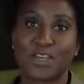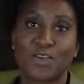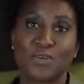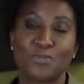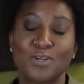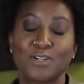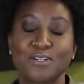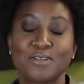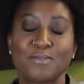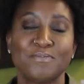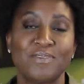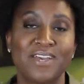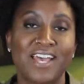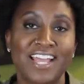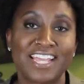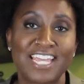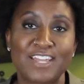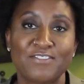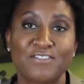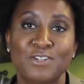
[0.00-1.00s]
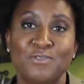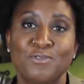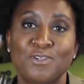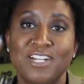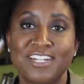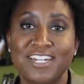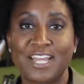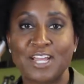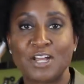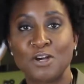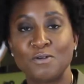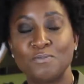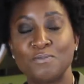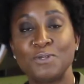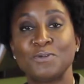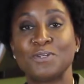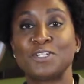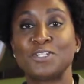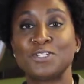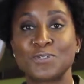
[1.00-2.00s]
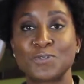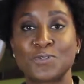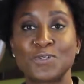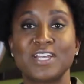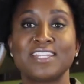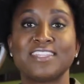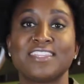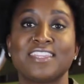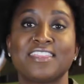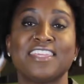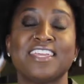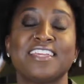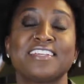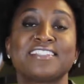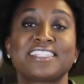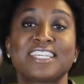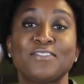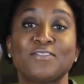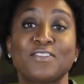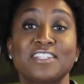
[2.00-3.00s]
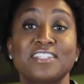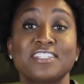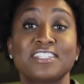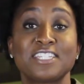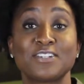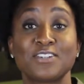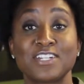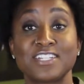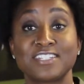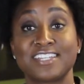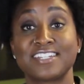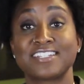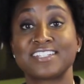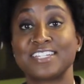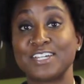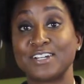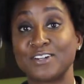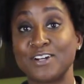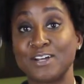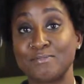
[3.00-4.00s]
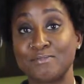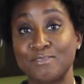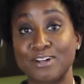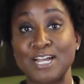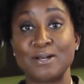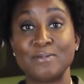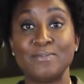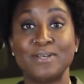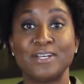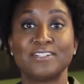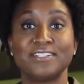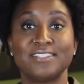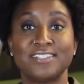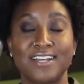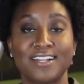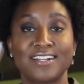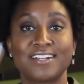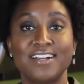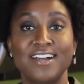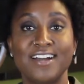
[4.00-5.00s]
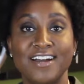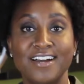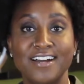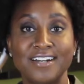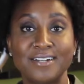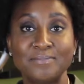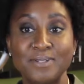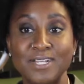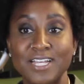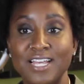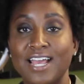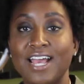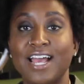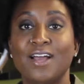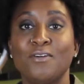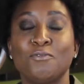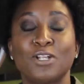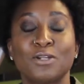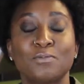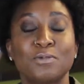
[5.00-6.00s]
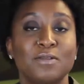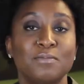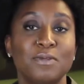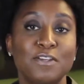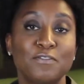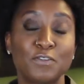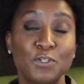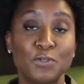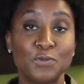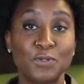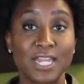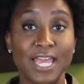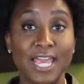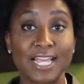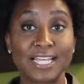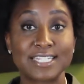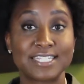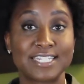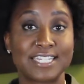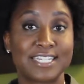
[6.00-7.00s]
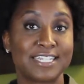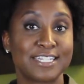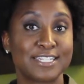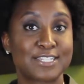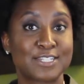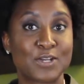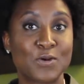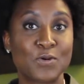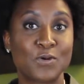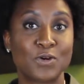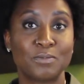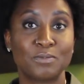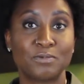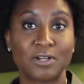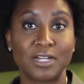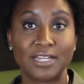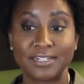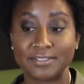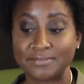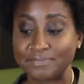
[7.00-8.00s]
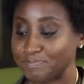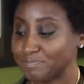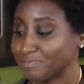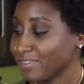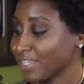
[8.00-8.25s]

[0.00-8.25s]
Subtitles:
Welcome back, everyone. I hope you enjoyed the Thanksgiving series that's here on brownbell.com. What I'm going to make for you next is cornbread.